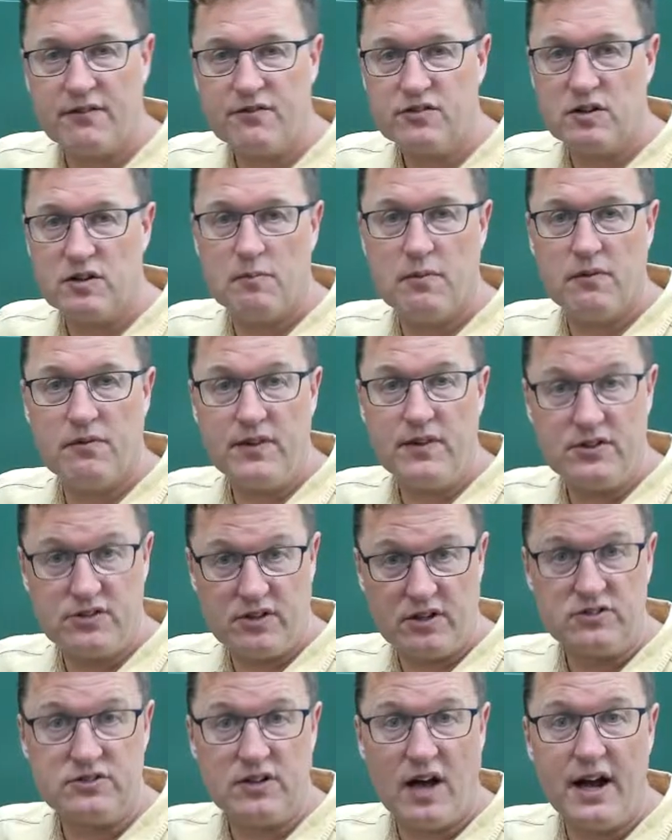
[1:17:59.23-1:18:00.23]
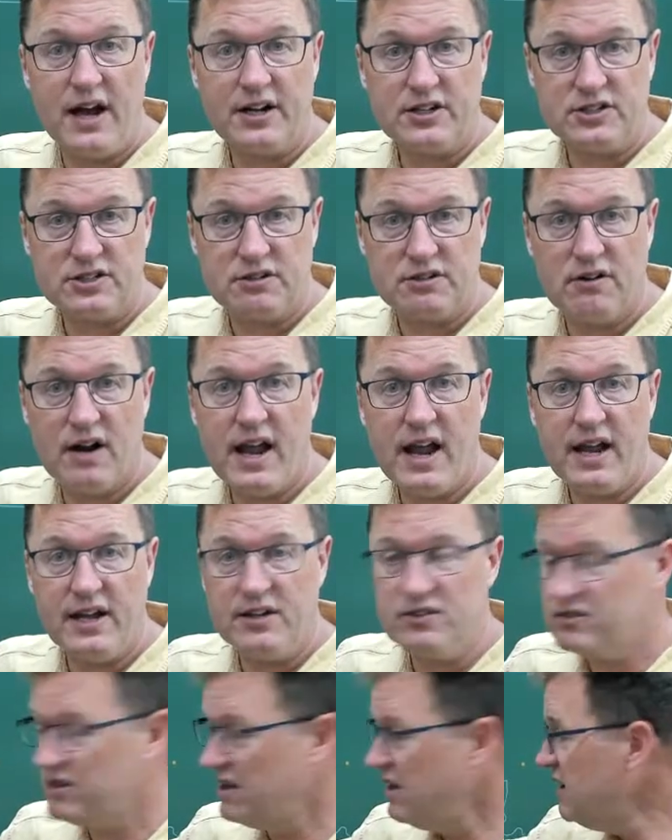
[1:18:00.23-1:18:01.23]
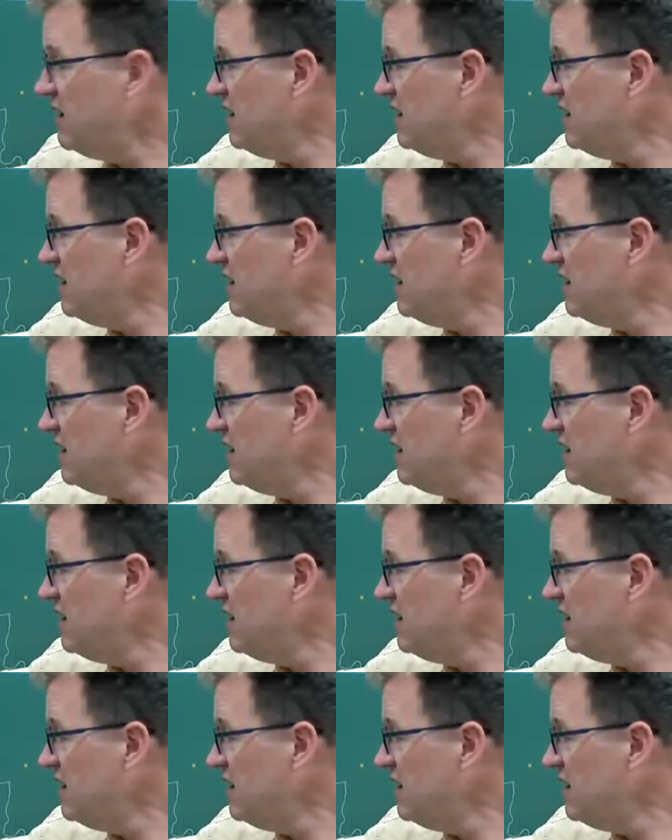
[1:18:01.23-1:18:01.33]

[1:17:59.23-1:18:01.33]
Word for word: of some of these exotic terranes,